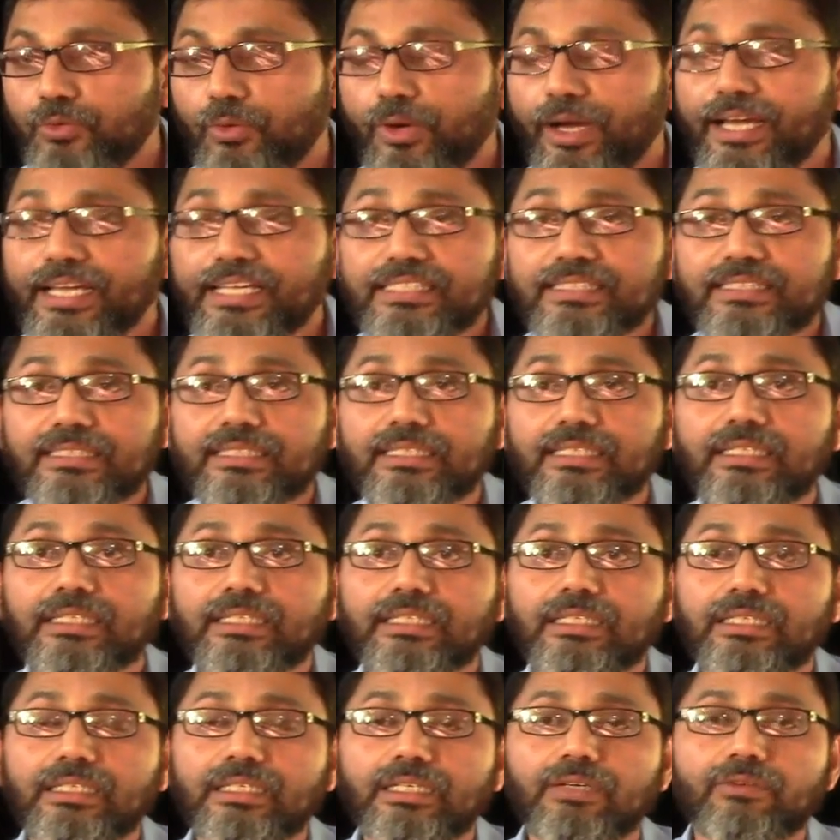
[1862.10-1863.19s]
Otherwise,
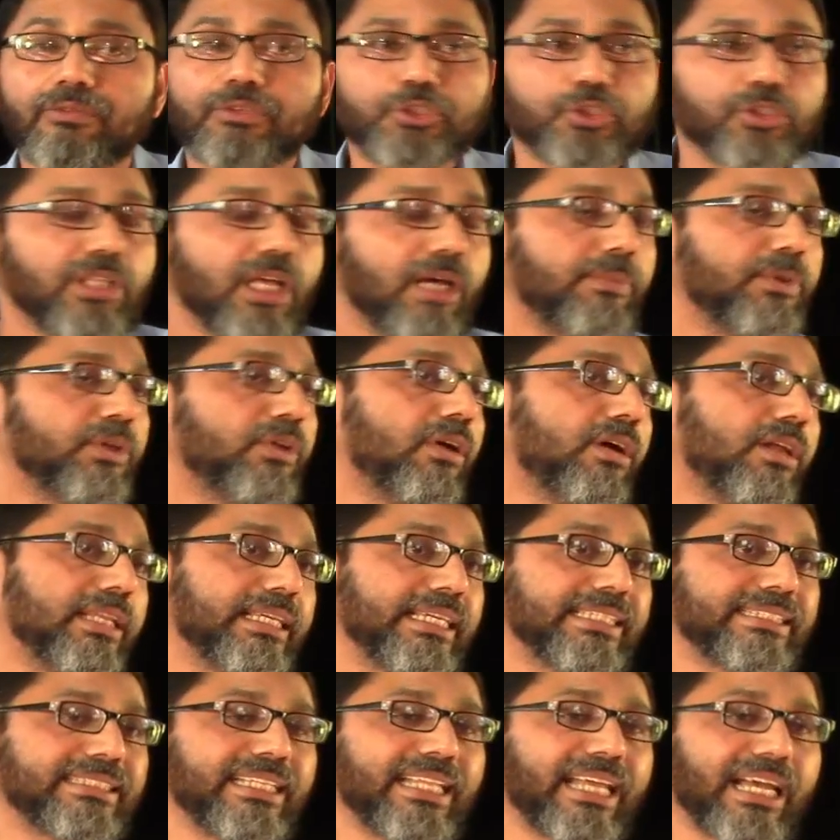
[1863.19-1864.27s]
we should not be
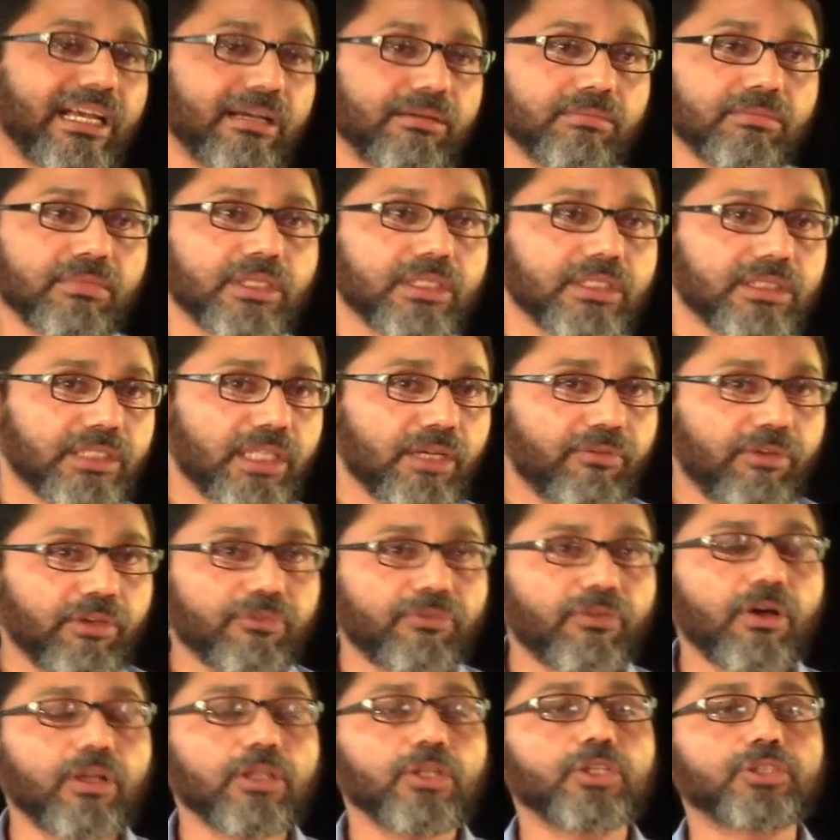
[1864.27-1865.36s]
calling Islam
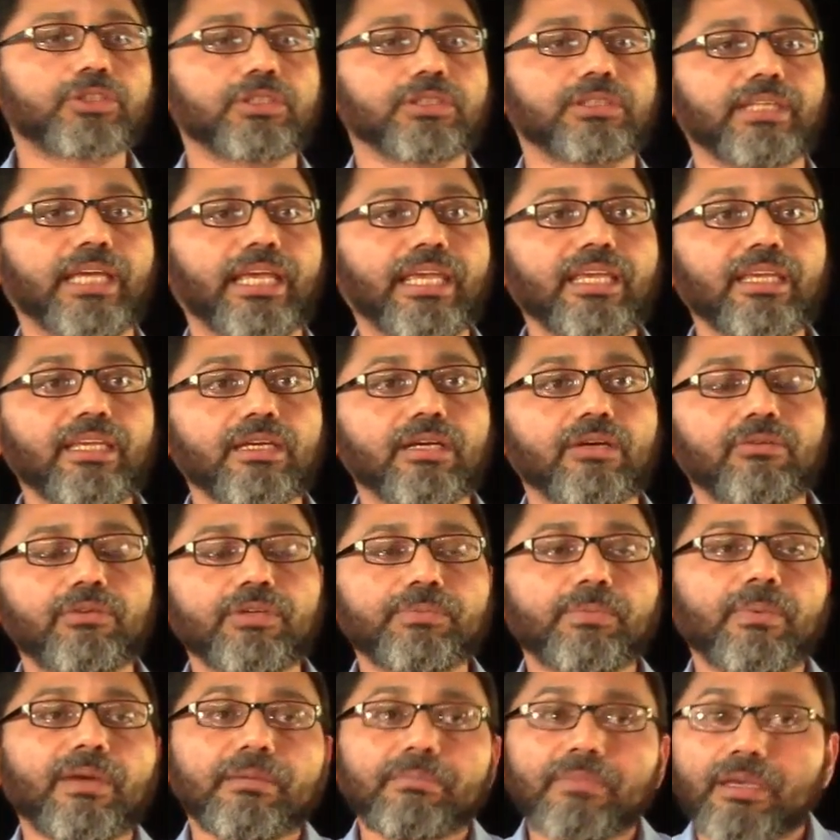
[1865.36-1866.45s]
that we follow
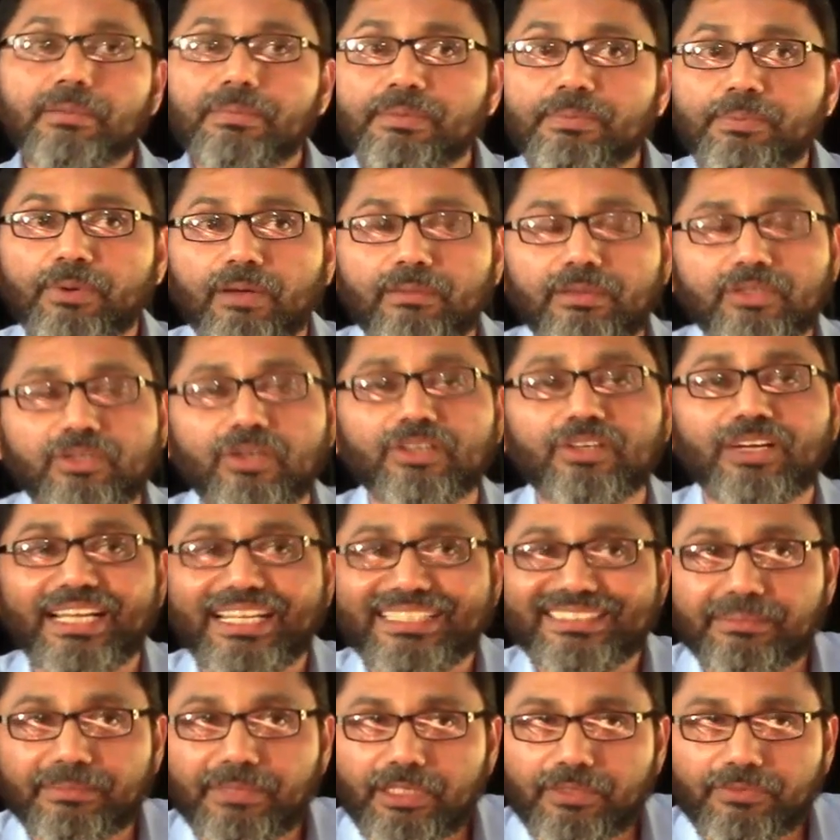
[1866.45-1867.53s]
today. We might maybe probably
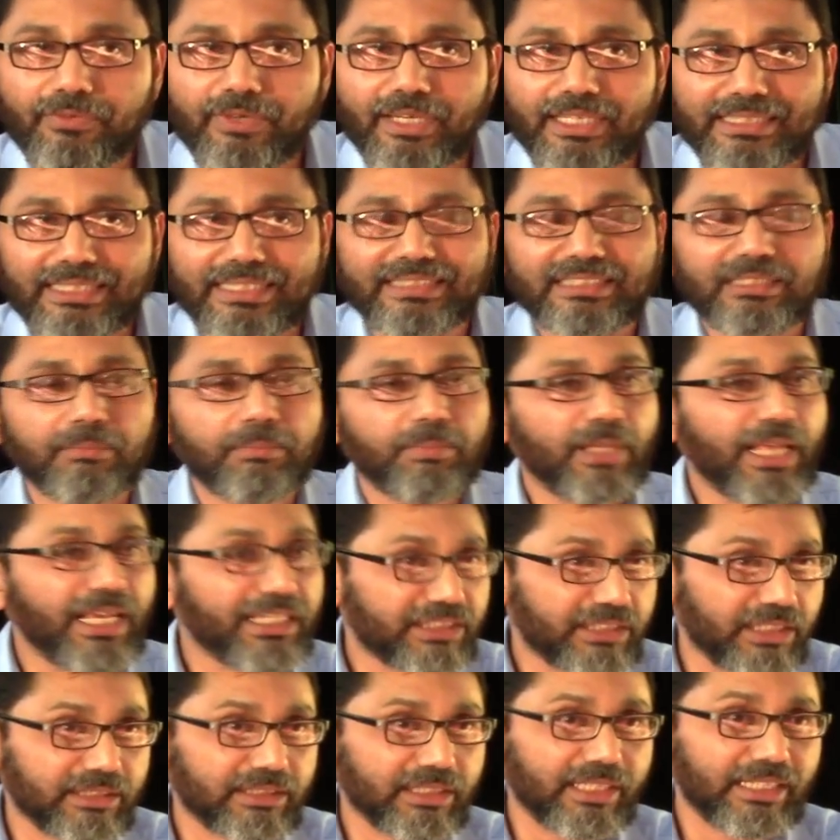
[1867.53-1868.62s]
calling it, as a matter of fact, in
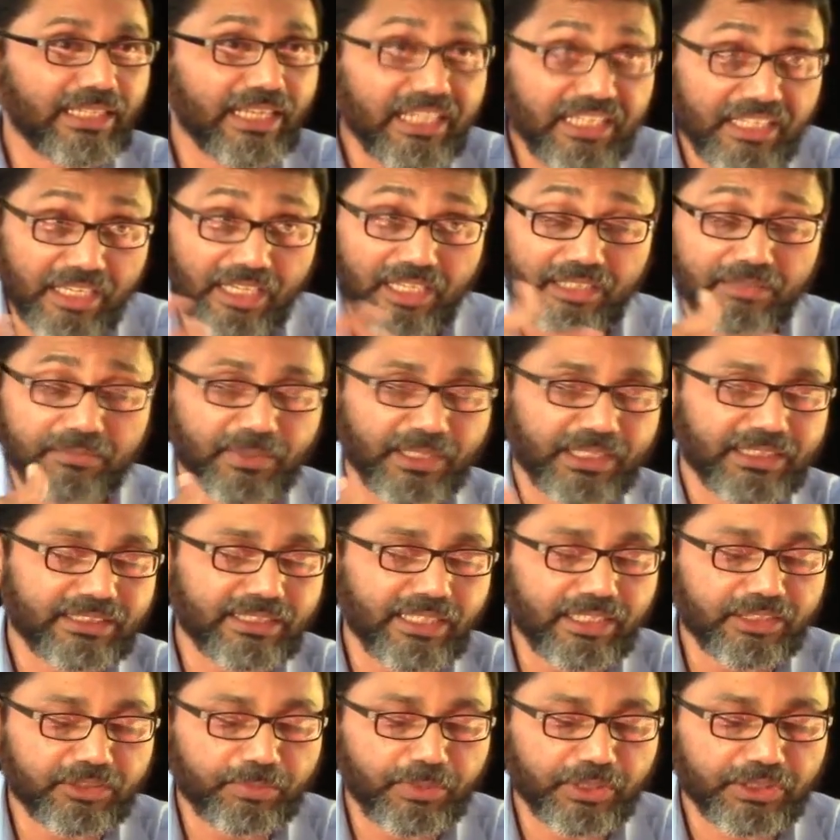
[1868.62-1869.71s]
some places in India and
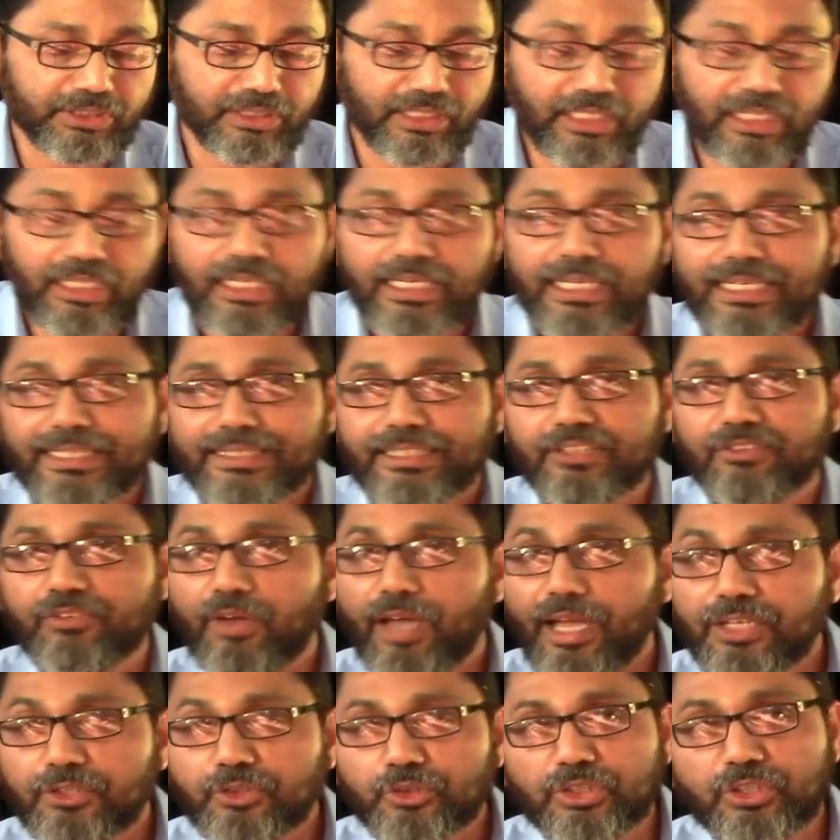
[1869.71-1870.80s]
Pakistan especially,
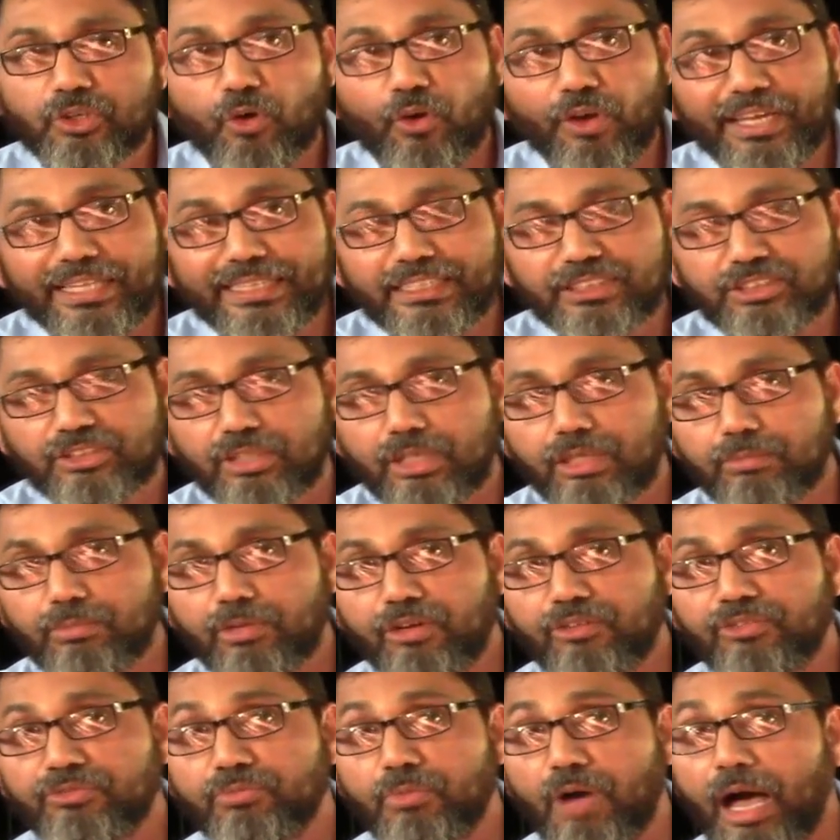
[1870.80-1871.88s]
they try to coin this
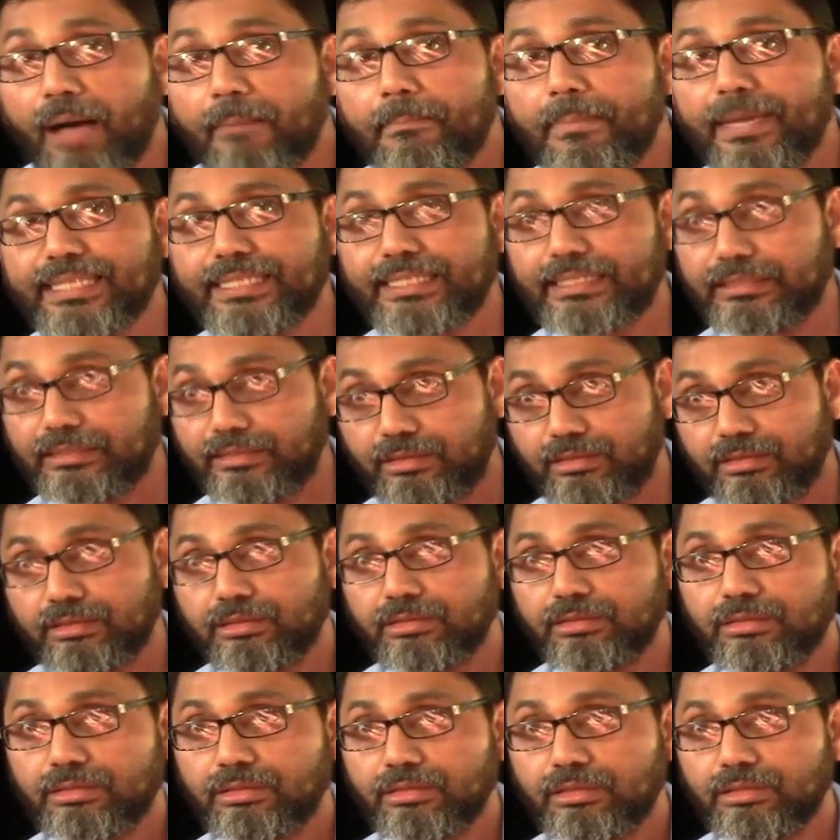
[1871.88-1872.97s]
term of
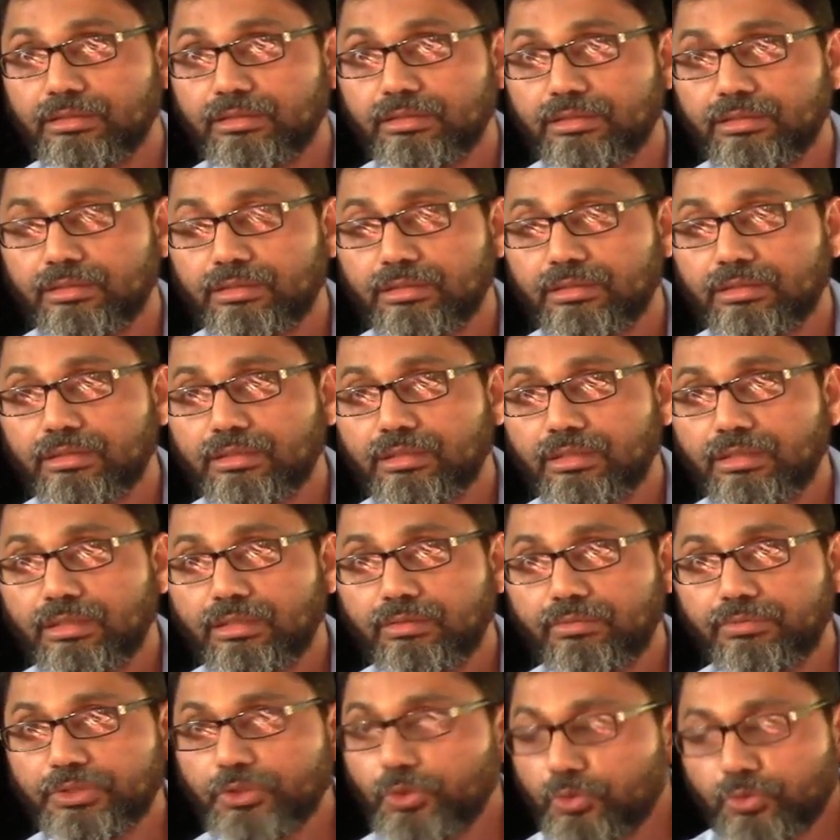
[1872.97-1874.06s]
Muhammadan.
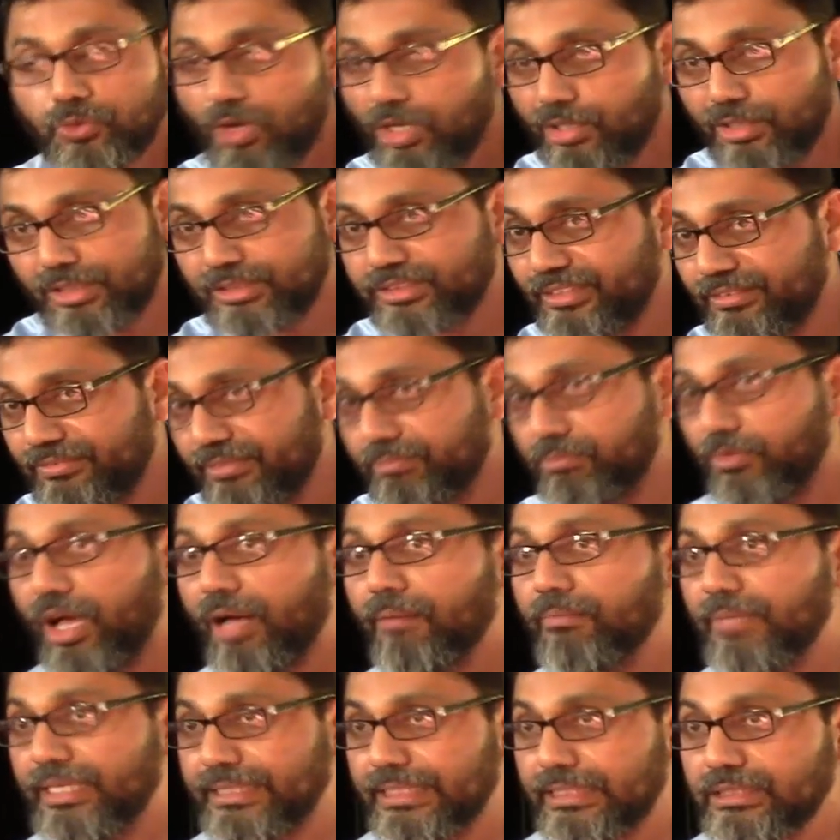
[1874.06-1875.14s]
We don't call
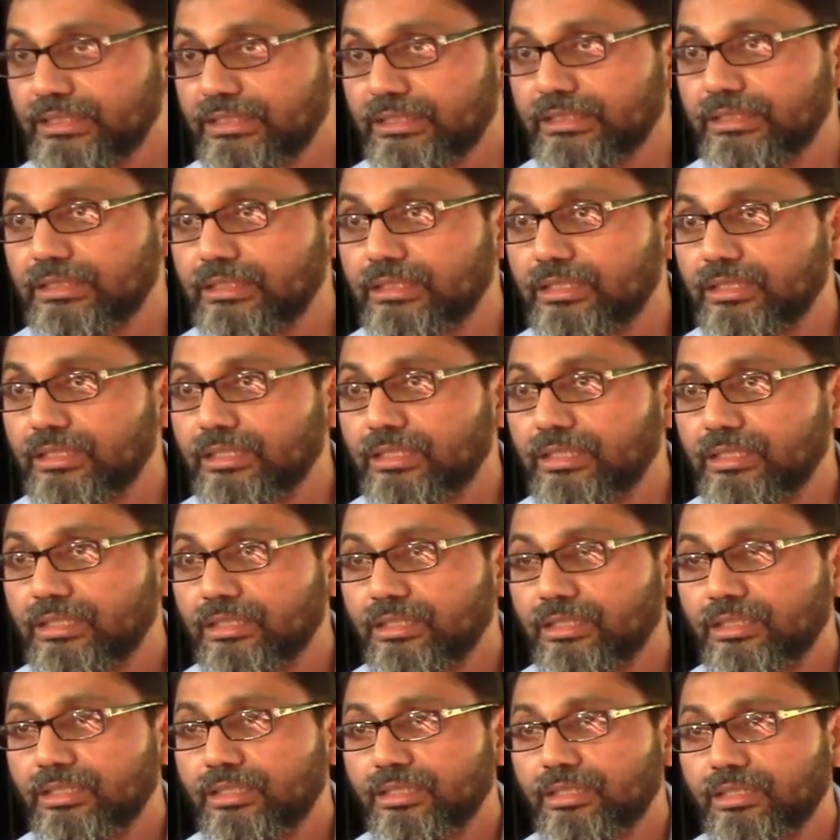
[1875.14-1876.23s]
ourselves Muhammadans.
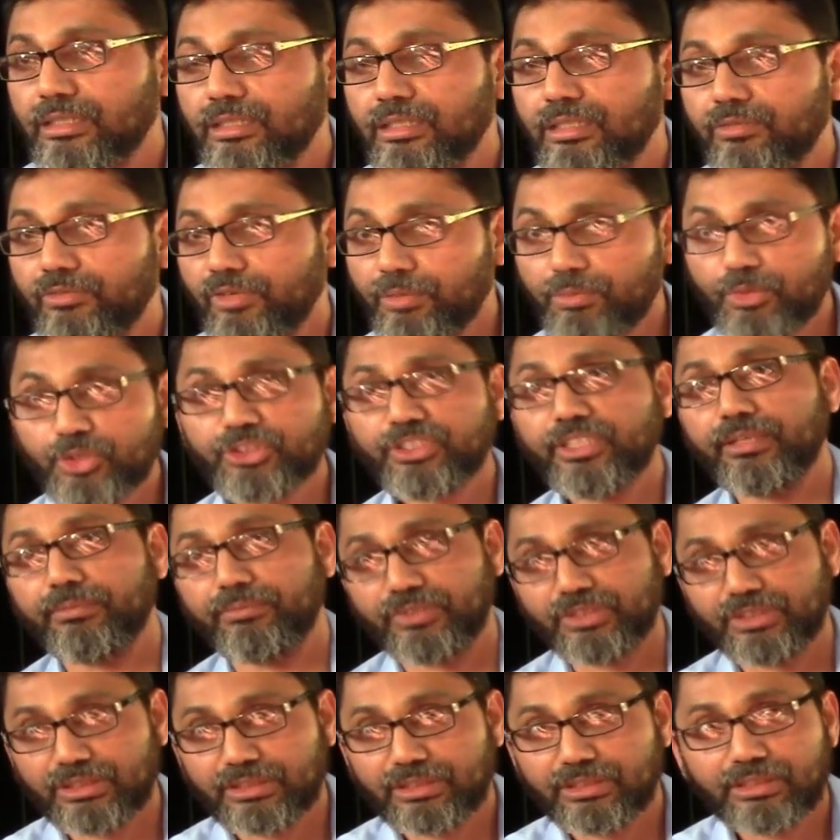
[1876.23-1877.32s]
We're
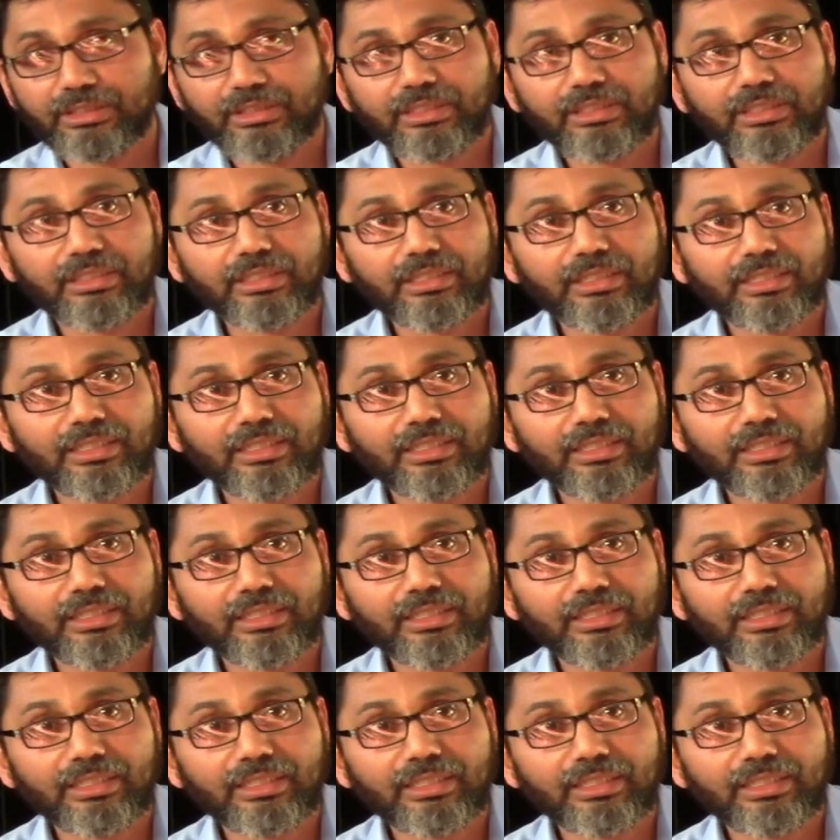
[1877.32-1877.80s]
Muslims.